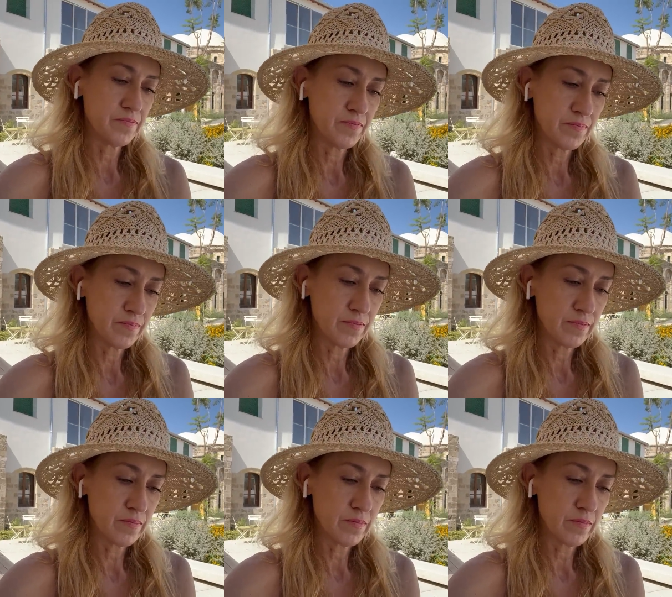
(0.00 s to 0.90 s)

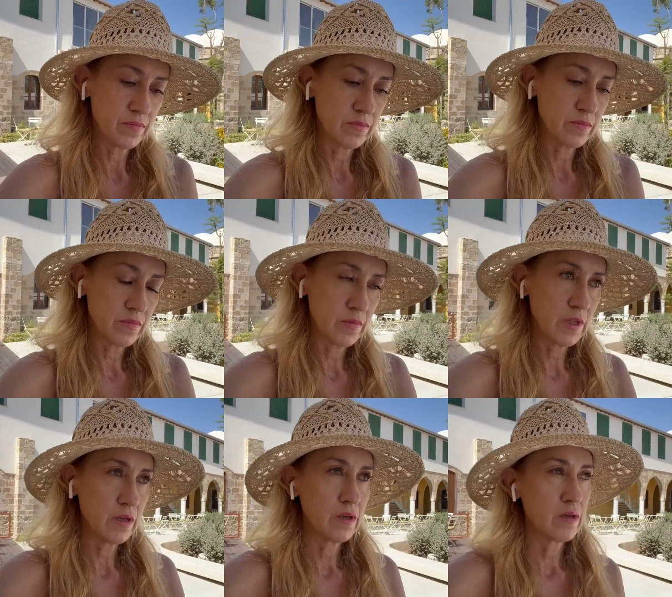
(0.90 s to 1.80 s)

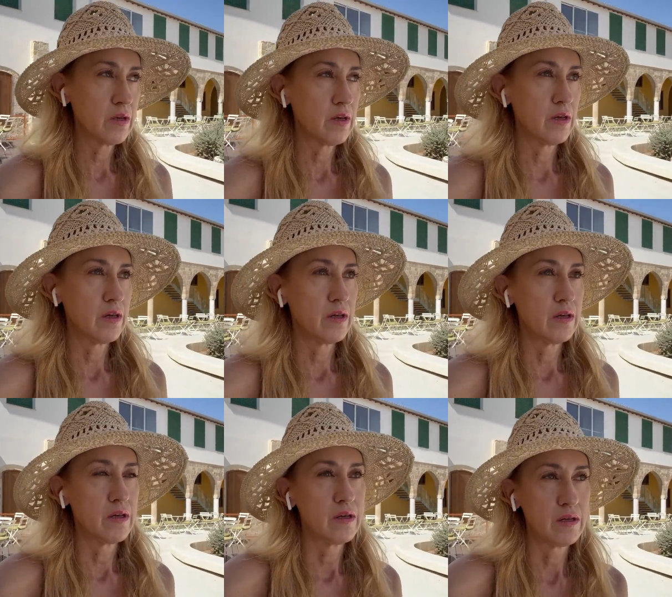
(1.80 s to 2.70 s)

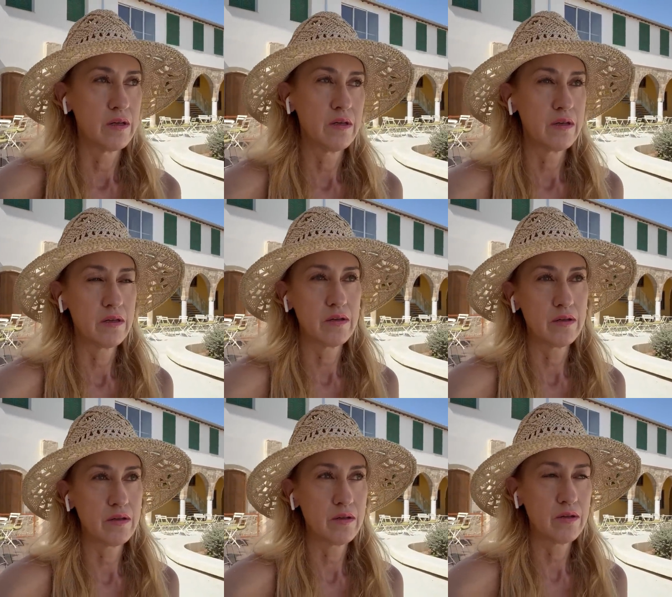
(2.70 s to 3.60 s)

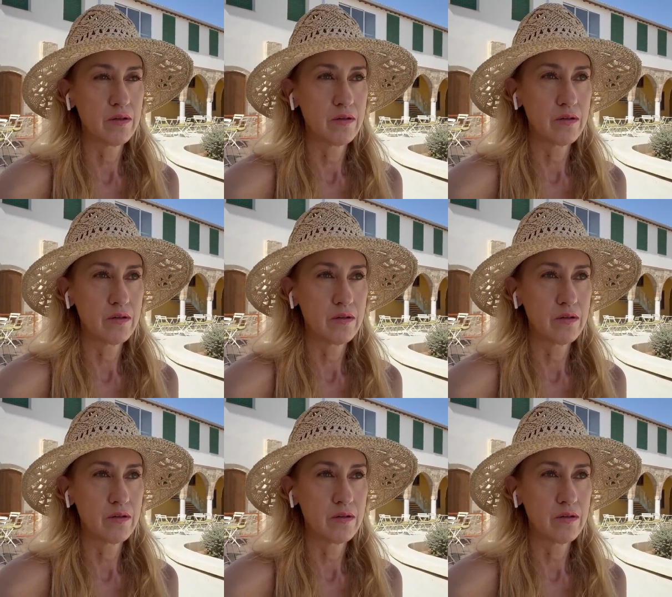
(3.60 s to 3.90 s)
Nothing is said.